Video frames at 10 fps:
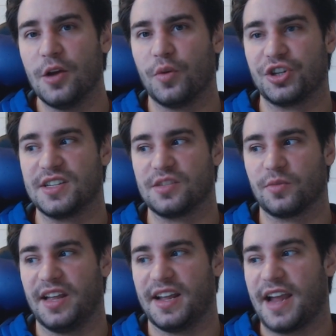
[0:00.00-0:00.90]
which isn't
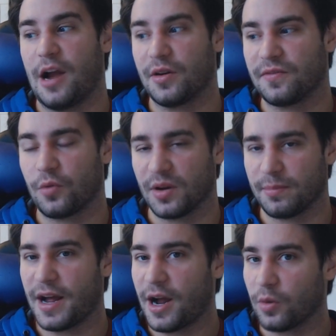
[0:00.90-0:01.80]
really accounted for in
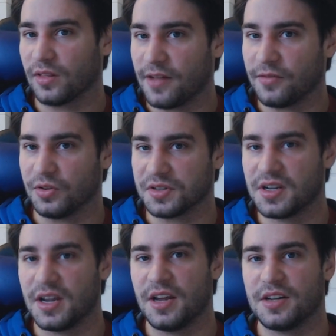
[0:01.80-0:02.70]
power
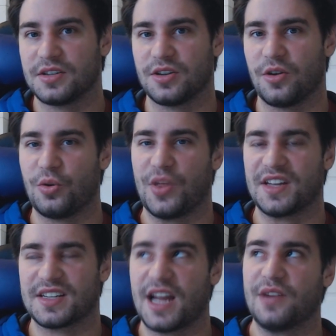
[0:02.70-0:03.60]
levels, so
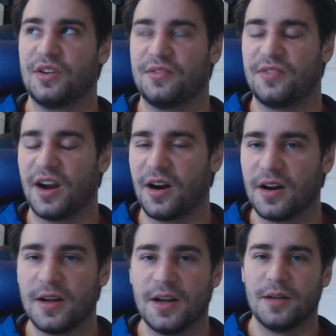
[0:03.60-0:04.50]
that's kind of
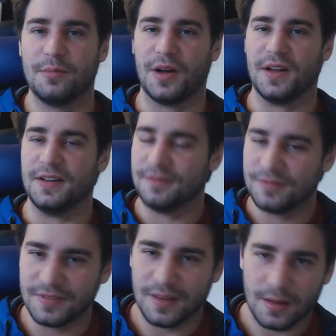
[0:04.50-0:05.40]
unfair. But
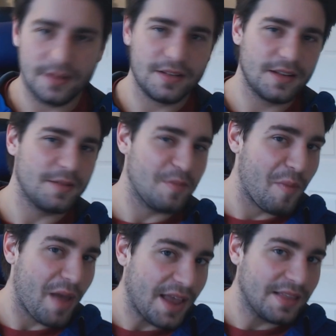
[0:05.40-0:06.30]

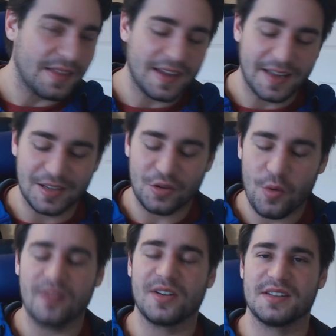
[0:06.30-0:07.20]
mainly, it's
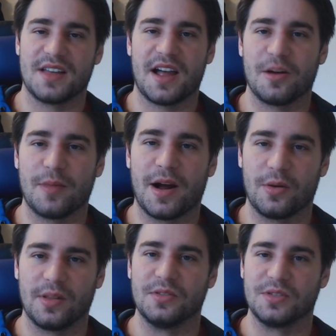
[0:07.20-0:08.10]
whoever has the higher
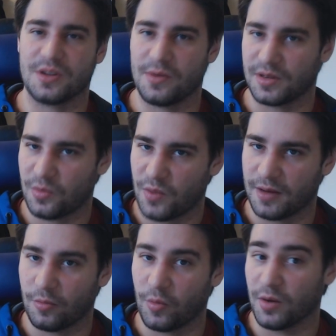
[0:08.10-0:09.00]
power level is going to
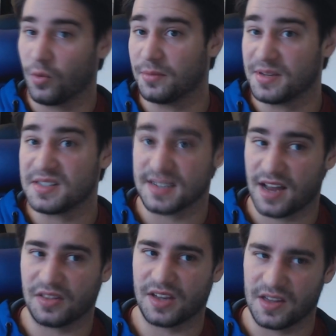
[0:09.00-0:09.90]
win, where in One Piece, that's
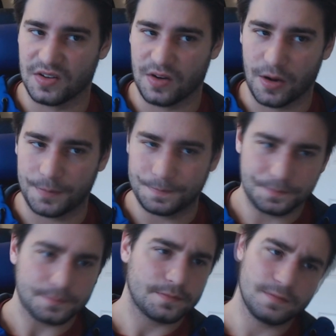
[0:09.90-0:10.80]
not the case at all.
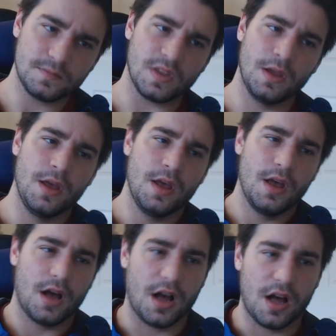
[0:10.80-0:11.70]

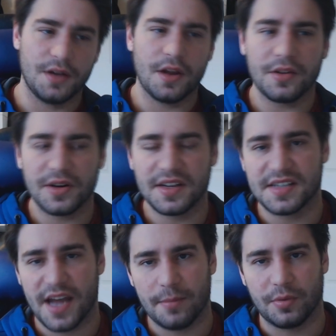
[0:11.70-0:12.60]
Another
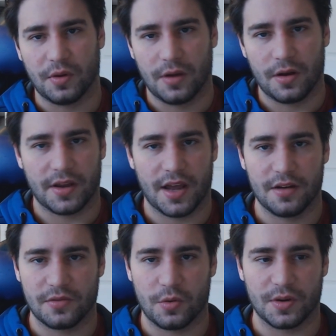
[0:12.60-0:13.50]
example, okay,
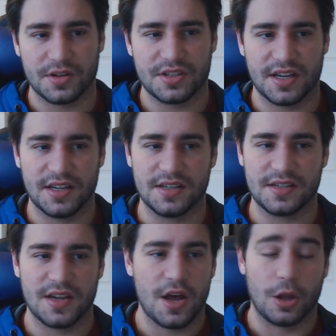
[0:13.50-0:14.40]
of course,
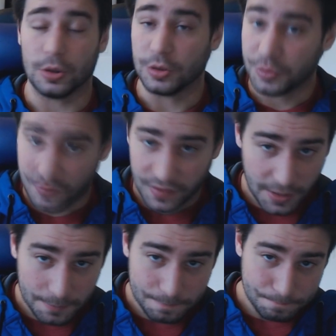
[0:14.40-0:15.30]
is Luffy.